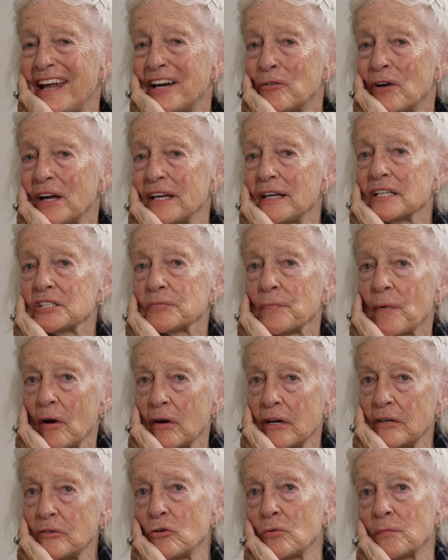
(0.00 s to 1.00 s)
anyway, yes,
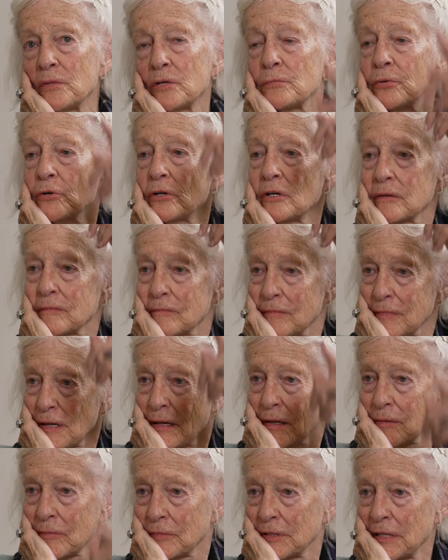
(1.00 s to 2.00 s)
Barney Newman put a
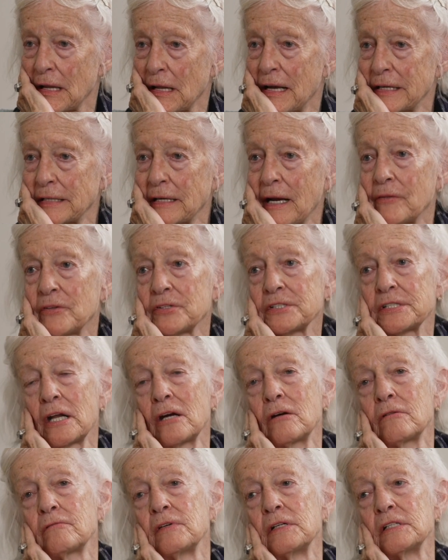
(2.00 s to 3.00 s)
line down the
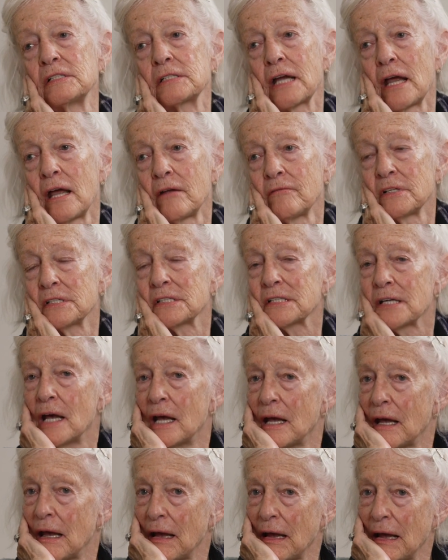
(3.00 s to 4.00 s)
center of his canvas.
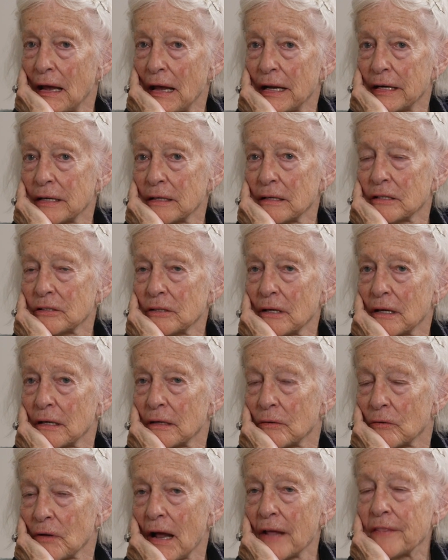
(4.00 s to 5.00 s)
And
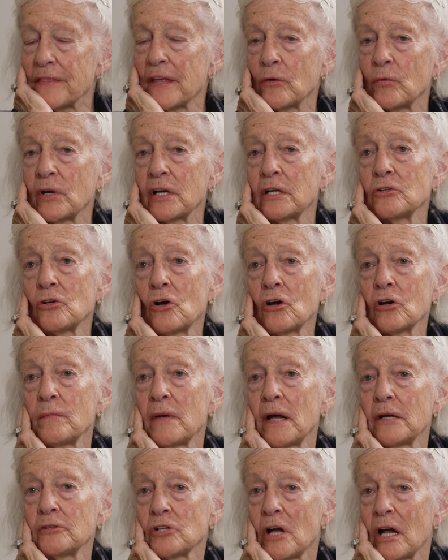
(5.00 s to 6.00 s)
I think we can talk
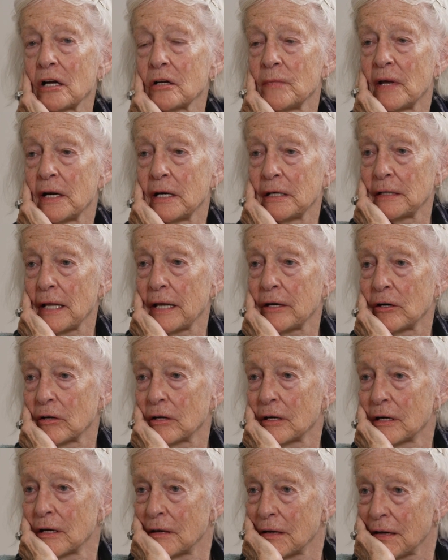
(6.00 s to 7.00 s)
about Giacometti
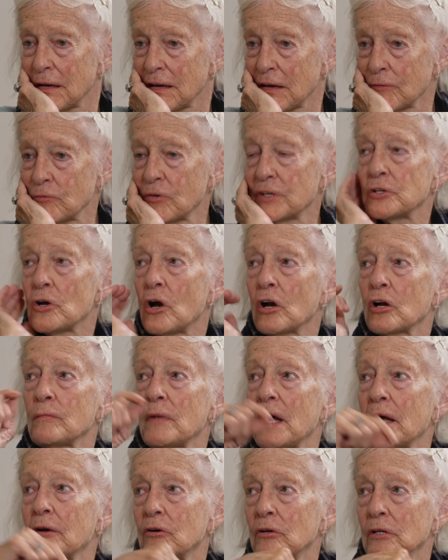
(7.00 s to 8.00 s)
later, if we talk
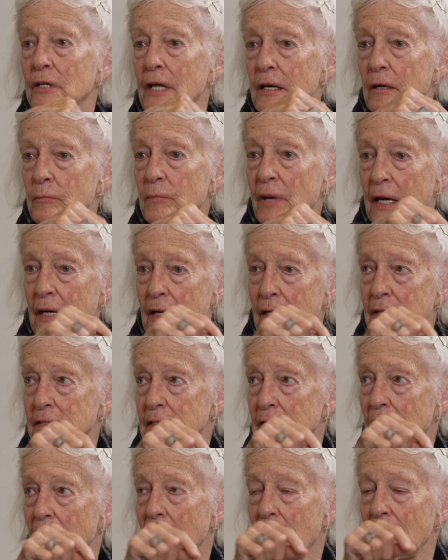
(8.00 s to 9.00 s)
about her paintings
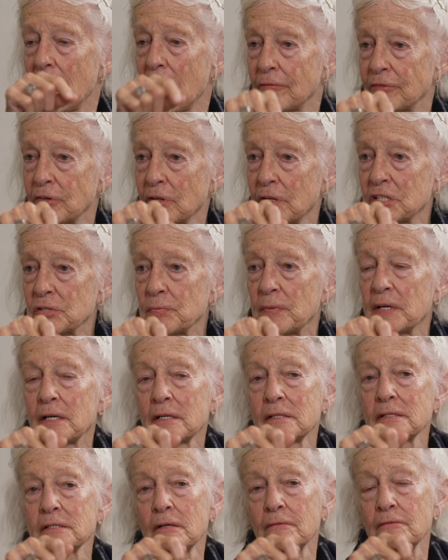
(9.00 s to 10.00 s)
after this,
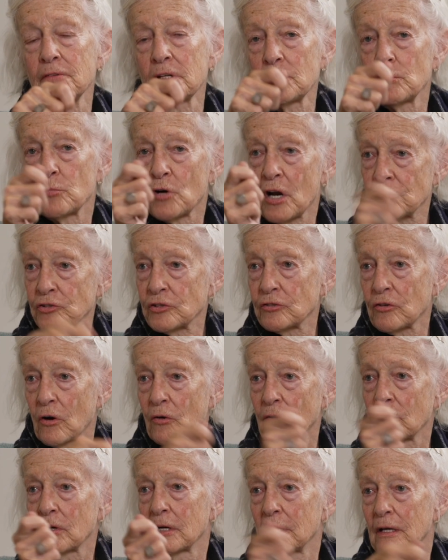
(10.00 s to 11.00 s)
because of the
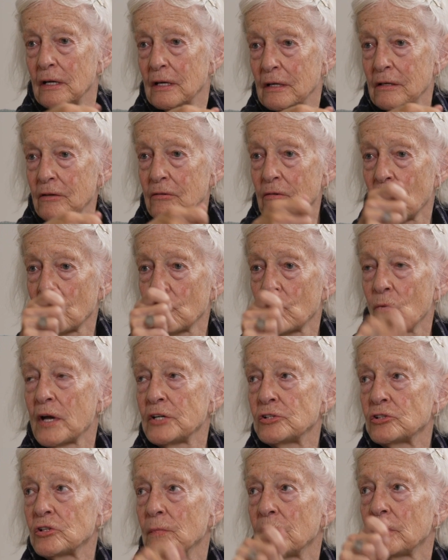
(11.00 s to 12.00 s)
brushstroke. You know, the way
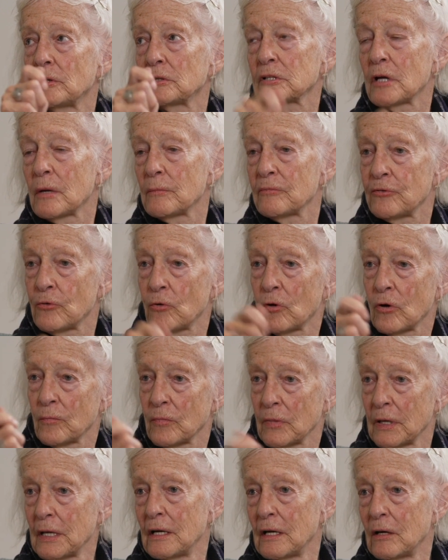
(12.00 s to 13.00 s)
she built up
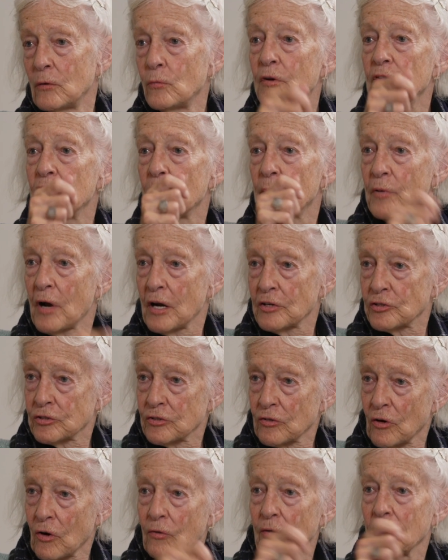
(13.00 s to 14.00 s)
form with the
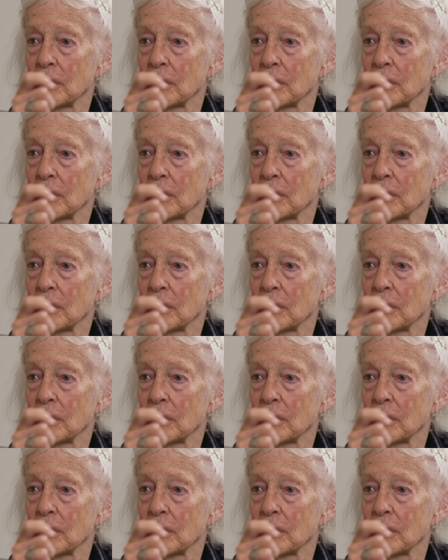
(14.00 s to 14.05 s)
brushstroke.